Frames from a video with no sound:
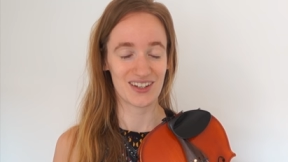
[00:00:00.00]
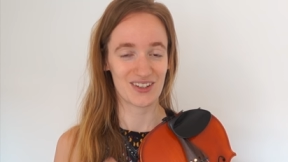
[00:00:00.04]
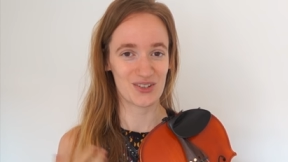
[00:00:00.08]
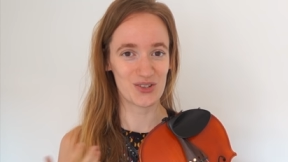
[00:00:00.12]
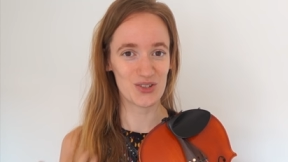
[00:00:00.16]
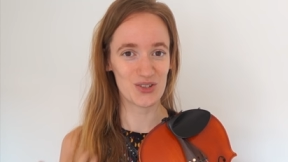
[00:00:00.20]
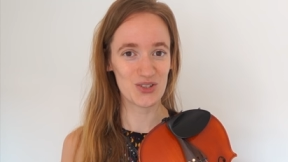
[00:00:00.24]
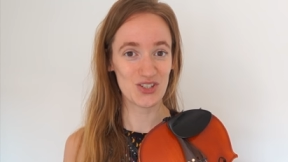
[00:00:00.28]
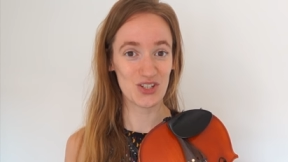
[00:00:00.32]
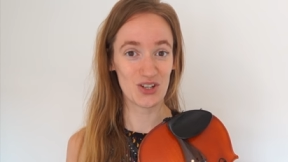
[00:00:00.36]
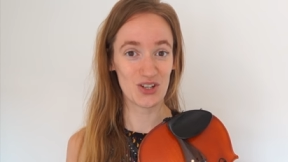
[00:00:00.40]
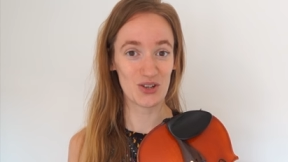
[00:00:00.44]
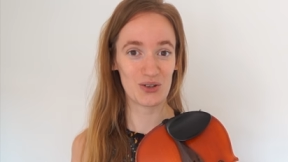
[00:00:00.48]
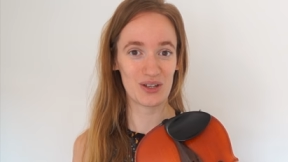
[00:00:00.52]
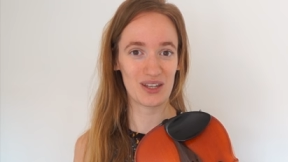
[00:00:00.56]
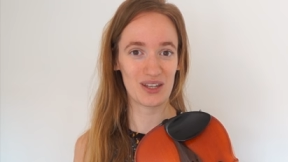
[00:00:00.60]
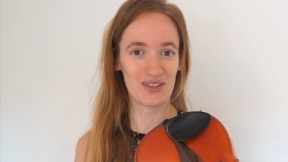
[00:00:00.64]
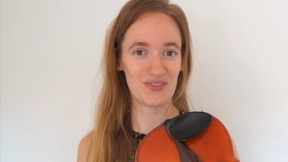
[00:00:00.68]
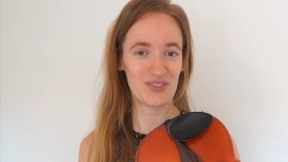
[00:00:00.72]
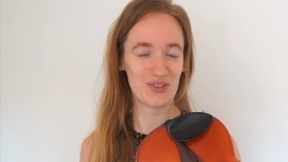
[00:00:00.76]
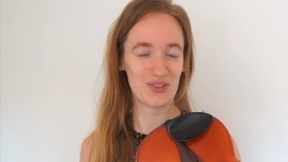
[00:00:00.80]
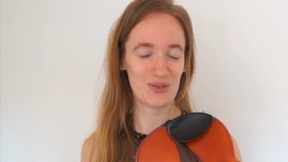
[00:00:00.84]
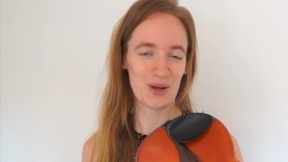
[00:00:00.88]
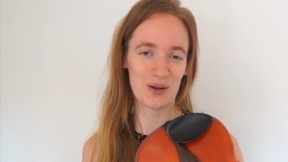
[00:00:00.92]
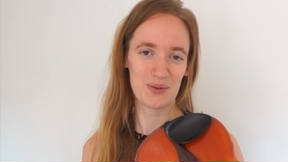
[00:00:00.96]
Also,
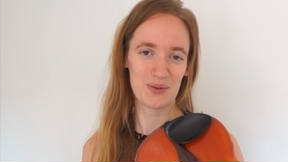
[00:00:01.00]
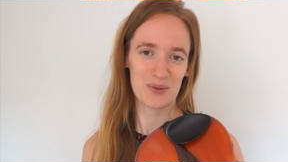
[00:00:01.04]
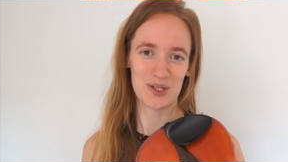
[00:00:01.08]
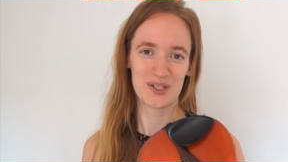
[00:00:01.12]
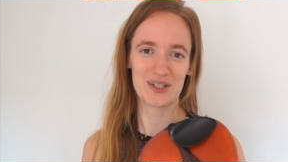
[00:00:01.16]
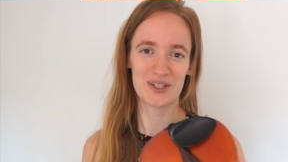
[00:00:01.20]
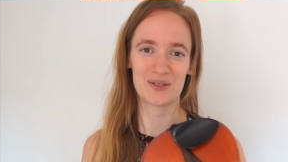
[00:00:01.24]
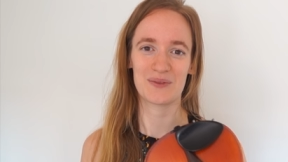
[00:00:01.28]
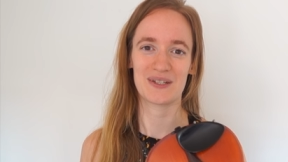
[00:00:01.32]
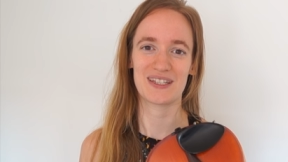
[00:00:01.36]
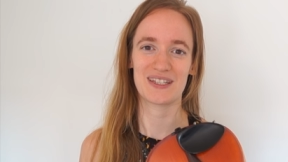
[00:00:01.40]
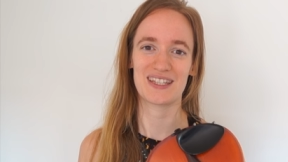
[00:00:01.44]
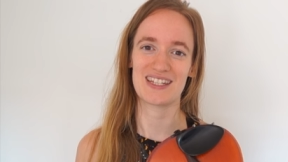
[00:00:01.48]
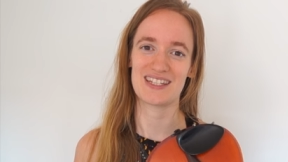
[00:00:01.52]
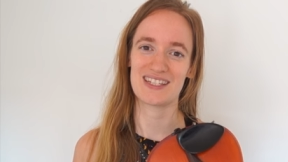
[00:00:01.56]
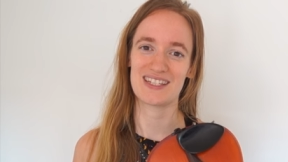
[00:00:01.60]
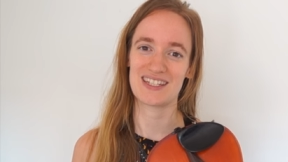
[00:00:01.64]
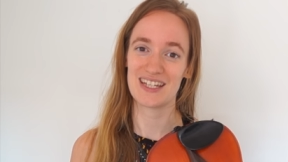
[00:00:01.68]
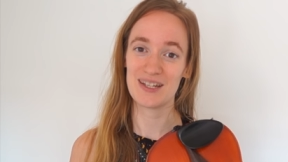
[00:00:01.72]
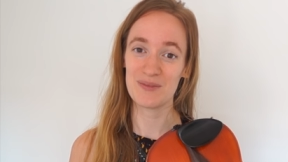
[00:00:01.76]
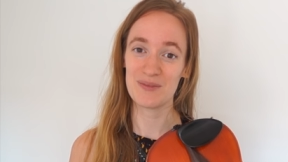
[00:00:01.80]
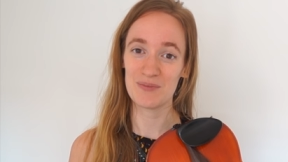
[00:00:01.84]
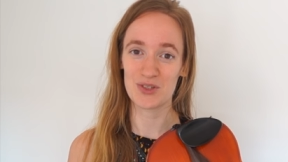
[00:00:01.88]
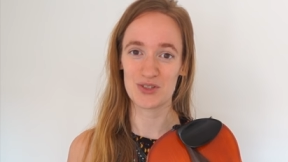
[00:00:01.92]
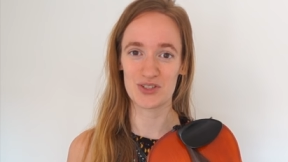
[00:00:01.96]
if you are working with this
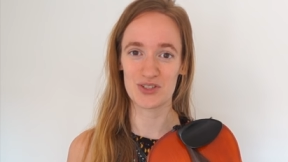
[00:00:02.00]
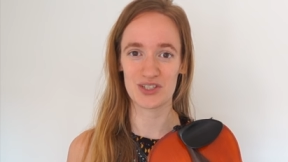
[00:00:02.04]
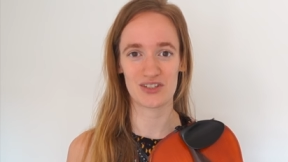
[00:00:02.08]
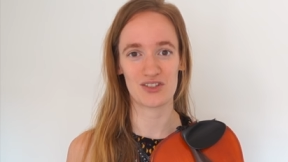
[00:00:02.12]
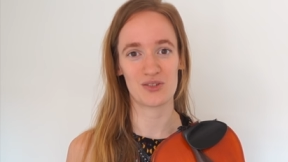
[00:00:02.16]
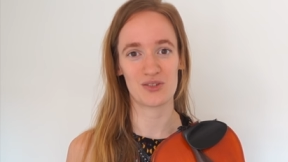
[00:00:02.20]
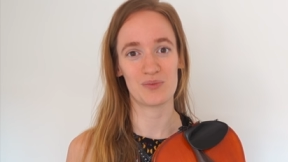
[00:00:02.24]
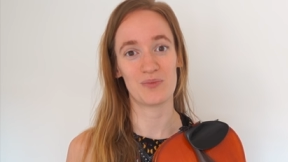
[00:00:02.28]
sheet music,